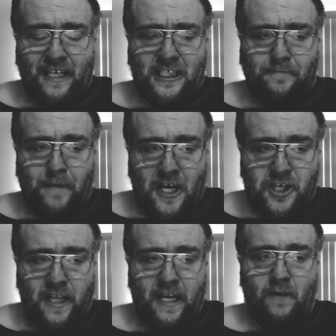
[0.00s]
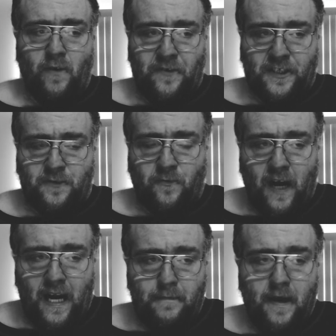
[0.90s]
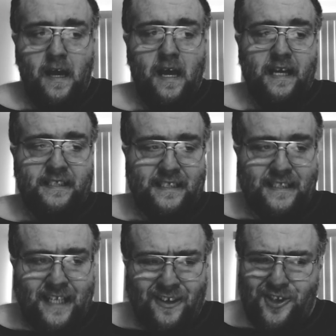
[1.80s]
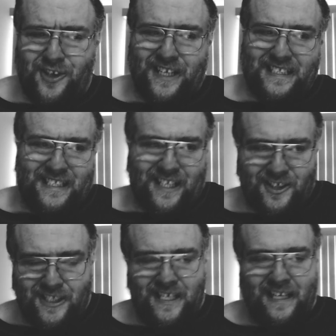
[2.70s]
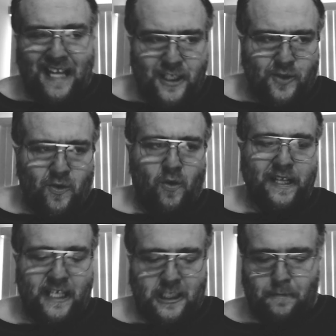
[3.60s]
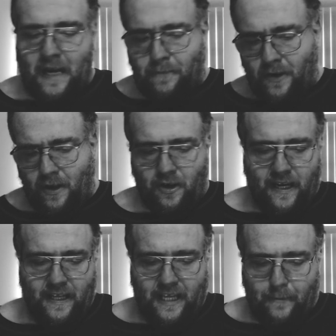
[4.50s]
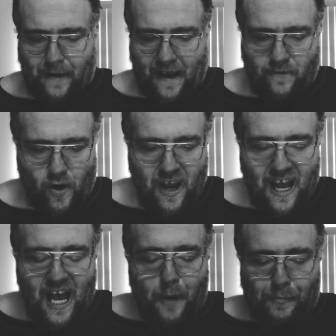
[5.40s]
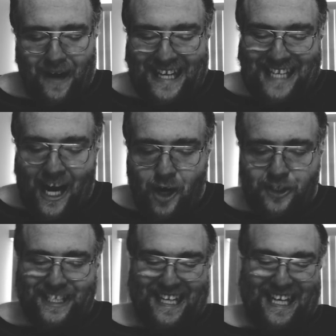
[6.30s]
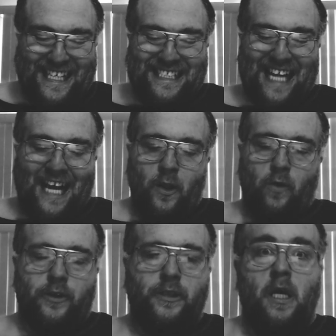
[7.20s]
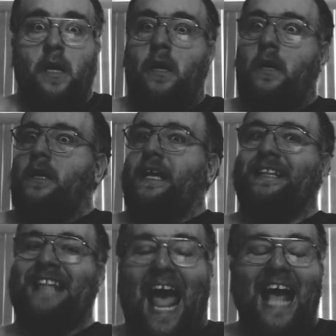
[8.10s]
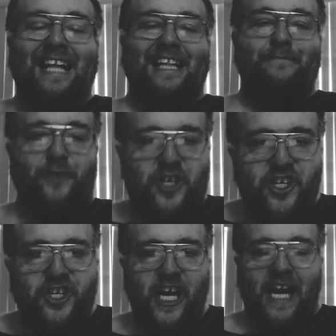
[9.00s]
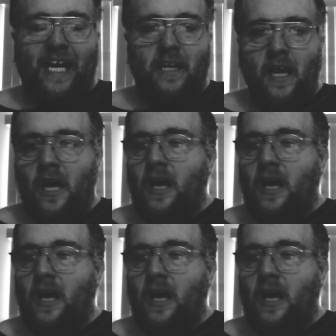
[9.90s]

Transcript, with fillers: especially with his frame. Still, you can still see that he's growing into his body, but another kid to keep an eye out for. Bryce Harrison, East St. Louis, tackling machine.